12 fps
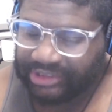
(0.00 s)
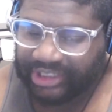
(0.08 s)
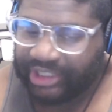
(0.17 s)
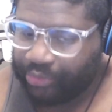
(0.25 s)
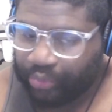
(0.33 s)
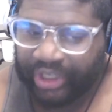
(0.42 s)

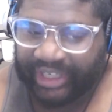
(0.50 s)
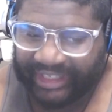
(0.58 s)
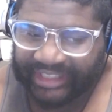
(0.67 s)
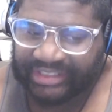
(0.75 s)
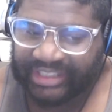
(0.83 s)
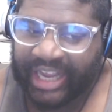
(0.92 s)
He really
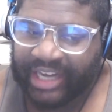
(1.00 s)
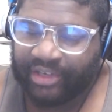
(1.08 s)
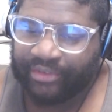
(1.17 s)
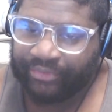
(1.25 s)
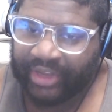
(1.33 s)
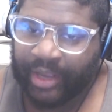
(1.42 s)
is the head
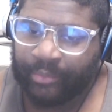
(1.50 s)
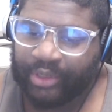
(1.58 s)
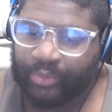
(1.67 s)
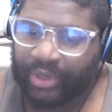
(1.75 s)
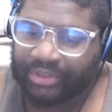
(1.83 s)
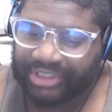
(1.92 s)
of the
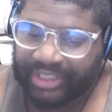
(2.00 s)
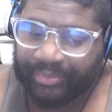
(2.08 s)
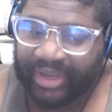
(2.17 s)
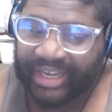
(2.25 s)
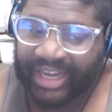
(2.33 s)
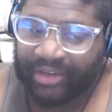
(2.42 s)
family. While she
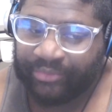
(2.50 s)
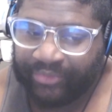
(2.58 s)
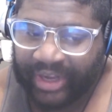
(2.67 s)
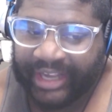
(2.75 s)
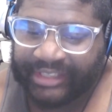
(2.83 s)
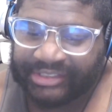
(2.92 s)
may not
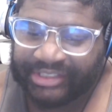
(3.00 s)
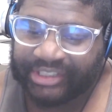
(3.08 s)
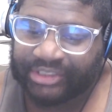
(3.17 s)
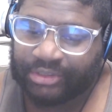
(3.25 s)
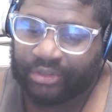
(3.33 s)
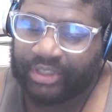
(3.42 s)
fight,
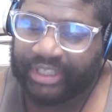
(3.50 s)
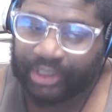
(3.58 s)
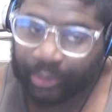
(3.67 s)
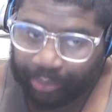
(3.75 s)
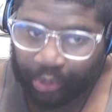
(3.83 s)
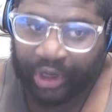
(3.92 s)
she is certainly
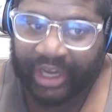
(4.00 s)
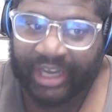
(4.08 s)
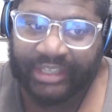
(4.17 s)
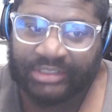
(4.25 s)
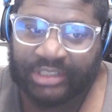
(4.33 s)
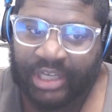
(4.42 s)
the
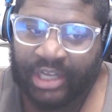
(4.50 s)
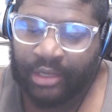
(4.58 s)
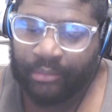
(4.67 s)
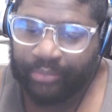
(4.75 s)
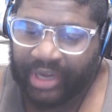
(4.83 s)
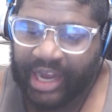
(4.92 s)
brains
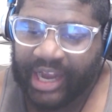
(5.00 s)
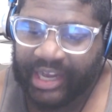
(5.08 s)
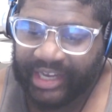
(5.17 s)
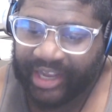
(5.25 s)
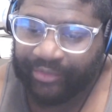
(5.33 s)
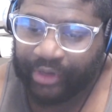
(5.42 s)

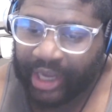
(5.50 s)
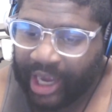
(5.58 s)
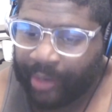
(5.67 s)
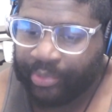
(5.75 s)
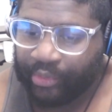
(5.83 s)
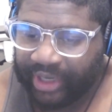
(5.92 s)
behind every
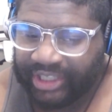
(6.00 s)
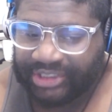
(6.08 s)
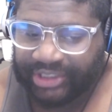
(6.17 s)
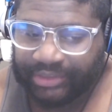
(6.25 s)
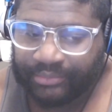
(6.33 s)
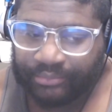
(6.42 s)

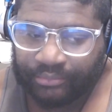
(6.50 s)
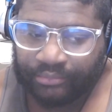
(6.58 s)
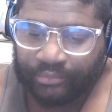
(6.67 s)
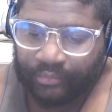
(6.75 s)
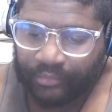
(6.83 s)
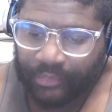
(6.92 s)
operation.
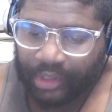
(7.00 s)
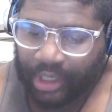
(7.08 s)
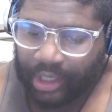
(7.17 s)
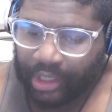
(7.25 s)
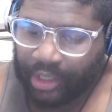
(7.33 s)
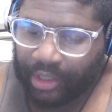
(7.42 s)

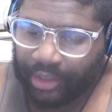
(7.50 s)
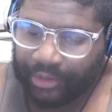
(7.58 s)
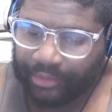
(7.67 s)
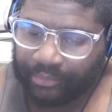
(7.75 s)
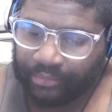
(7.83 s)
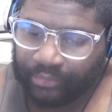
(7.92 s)

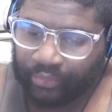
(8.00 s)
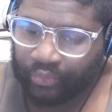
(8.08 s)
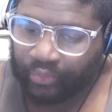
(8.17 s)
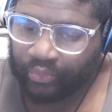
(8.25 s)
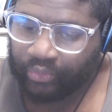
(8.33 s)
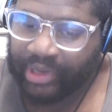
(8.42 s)
You
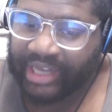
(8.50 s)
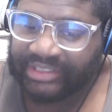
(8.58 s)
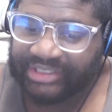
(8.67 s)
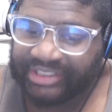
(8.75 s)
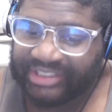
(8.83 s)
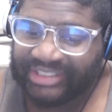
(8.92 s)
got to
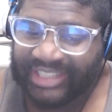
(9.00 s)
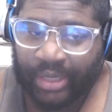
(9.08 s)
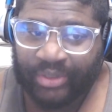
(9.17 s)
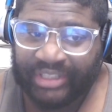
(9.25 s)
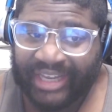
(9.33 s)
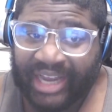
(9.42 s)
see just
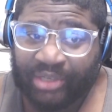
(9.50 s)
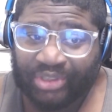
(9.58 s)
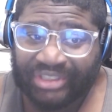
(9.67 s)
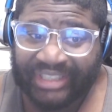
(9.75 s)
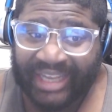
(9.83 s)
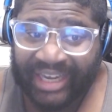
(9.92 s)
how
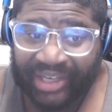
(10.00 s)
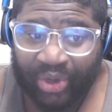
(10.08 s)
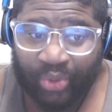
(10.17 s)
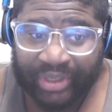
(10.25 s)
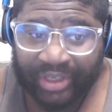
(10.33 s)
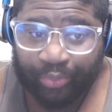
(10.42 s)
dangerous
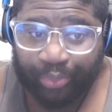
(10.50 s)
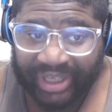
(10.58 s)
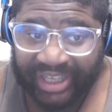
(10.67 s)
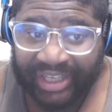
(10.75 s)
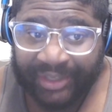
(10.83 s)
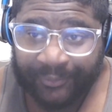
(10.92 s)
Kengo can
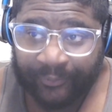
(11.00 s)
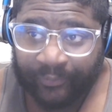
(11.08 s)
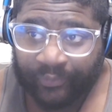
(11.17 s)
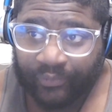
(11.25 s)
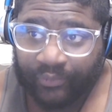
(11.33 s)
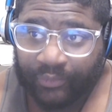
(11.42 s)
be
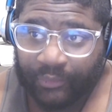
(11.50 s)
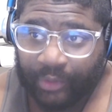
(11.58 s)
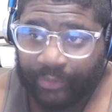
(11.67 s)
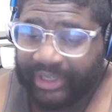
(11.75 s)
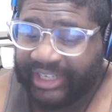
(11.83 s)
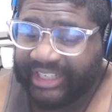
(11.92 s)

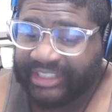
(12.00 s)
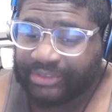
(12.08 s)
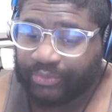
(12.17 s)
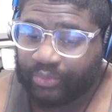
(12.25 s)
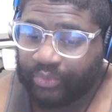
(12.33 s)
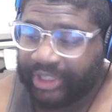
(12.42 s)
when
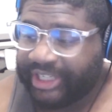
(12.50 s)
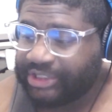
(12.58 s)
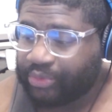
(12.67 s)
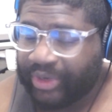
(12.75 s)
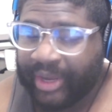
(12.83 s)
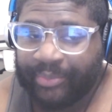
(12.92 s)
he's
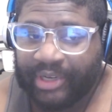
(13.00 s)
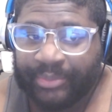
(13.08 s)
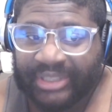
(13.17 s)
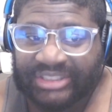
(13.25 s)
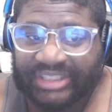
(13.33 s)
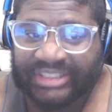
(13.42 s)
ramping
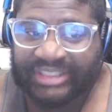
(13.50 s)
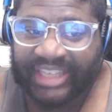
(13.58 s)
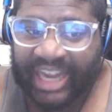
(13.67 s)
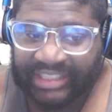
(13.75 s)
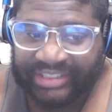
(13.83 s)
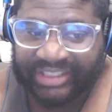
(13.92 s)
up his
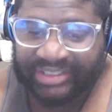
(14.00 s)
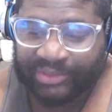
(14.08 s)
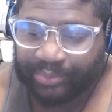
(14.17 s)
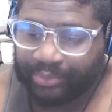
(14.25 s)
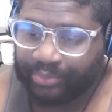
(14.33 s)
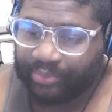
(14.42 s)

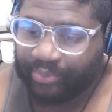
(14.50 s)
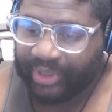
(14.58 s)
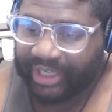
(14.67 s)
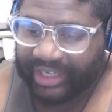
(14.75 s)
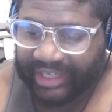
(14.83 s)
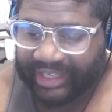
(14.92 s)
disguises.
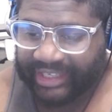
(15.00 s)
But